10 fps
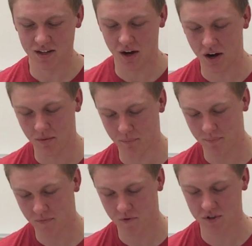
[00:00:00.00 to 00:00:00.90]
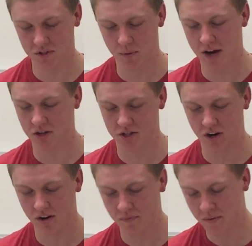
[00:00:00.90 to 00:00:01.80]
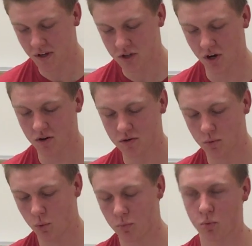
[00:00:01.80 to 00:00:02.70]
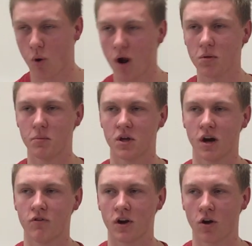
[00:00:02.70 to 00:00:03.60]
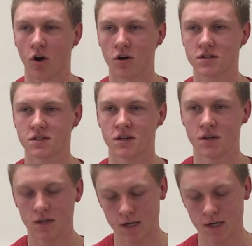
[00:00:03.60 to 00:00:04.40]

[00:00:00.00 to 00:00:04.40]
All right. Versus Patrick Chung. Chung will probably be covering Ertz.